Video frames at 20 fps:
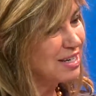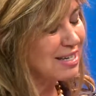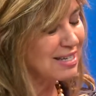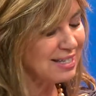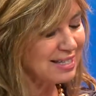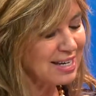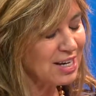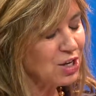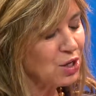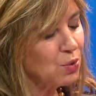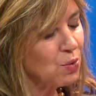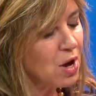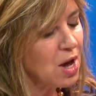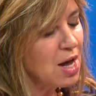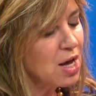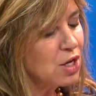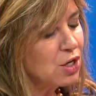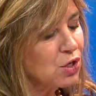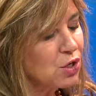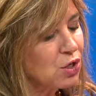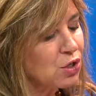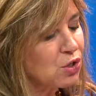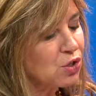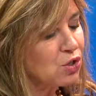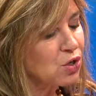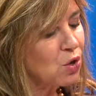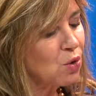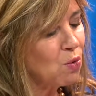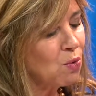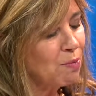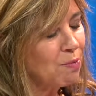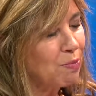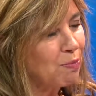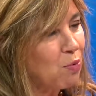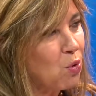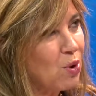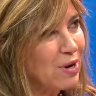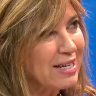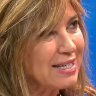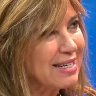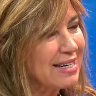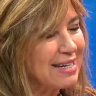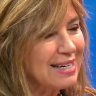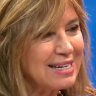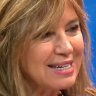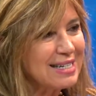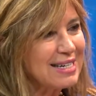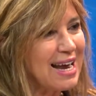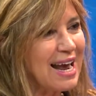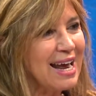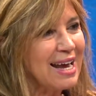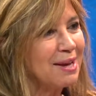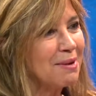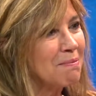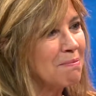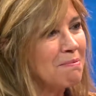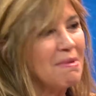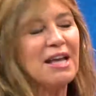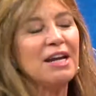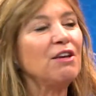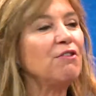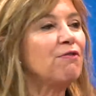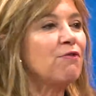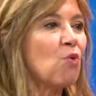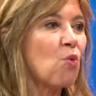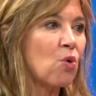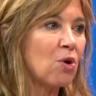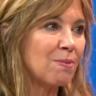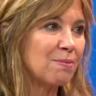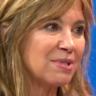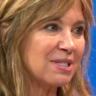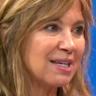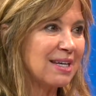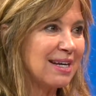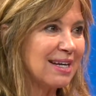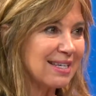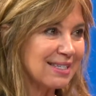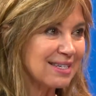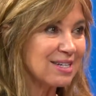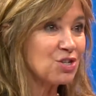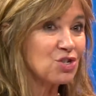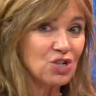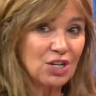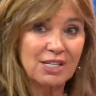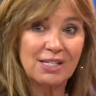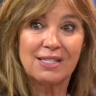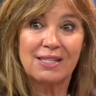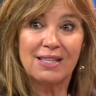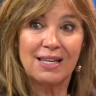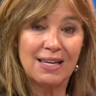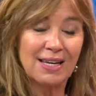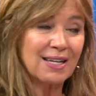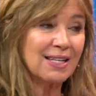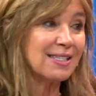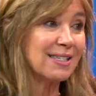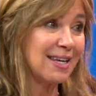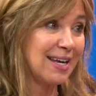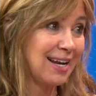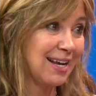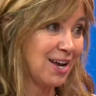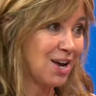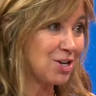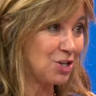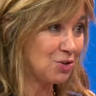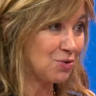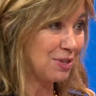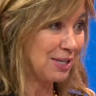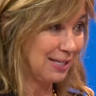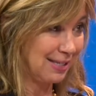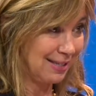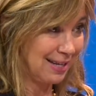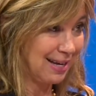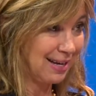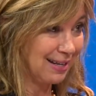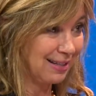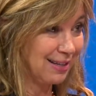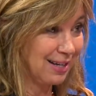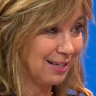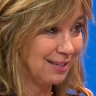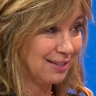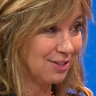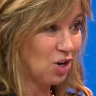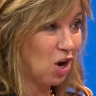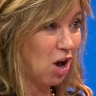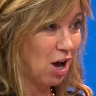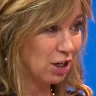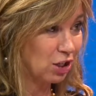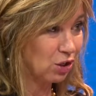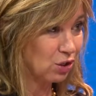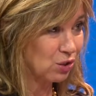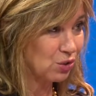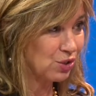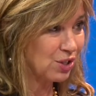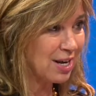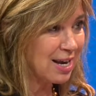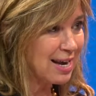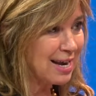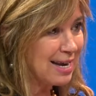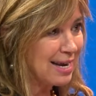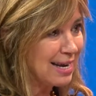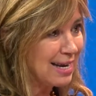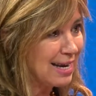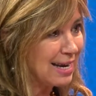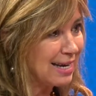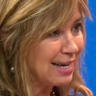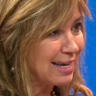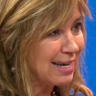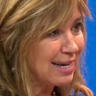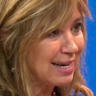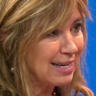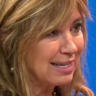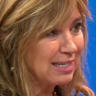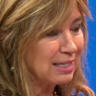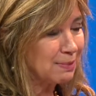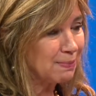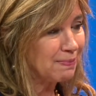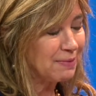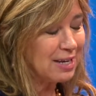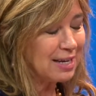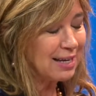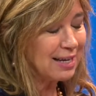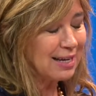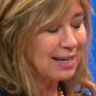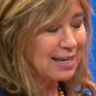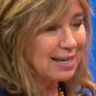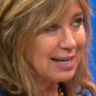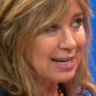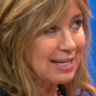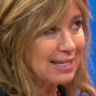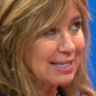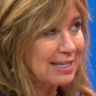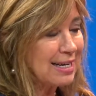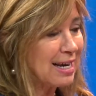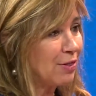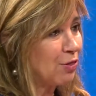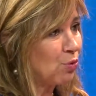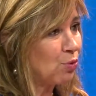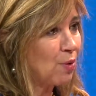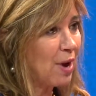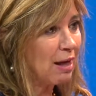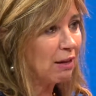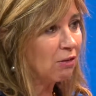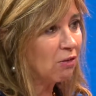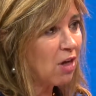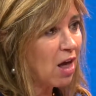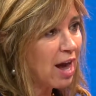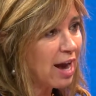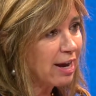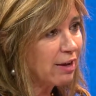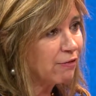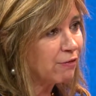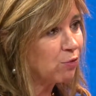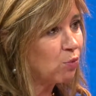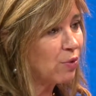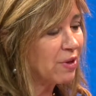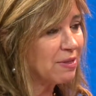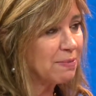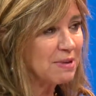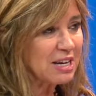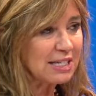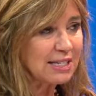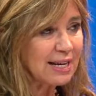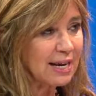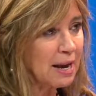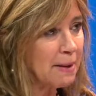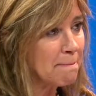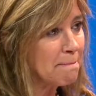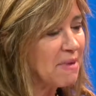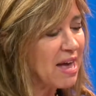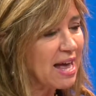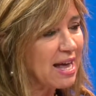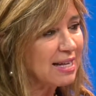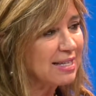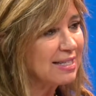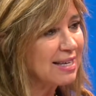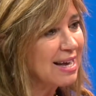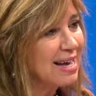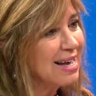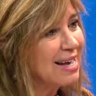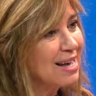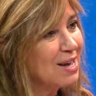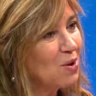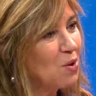Good to see you. So poison can take many forms. It isn't just the kids getting under the sink, little toddlers. It can it can extend throughout life with mixing up meds.